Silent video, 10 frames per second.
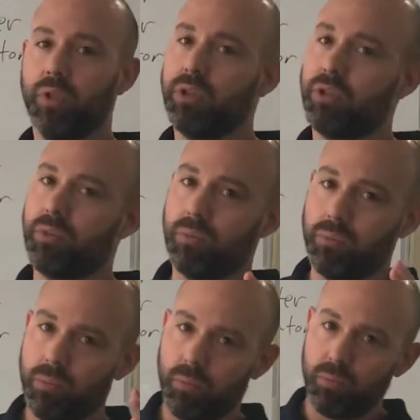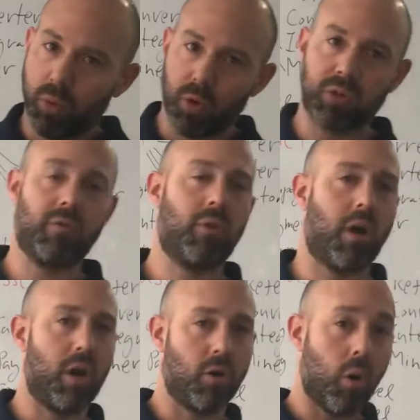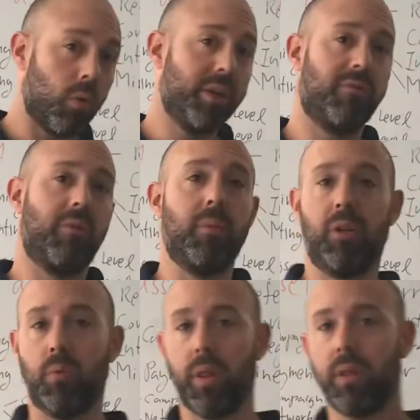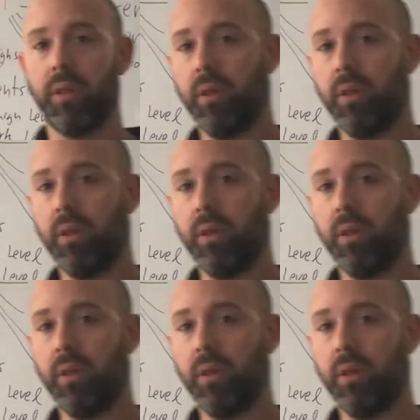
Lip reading: which most are already familiar with.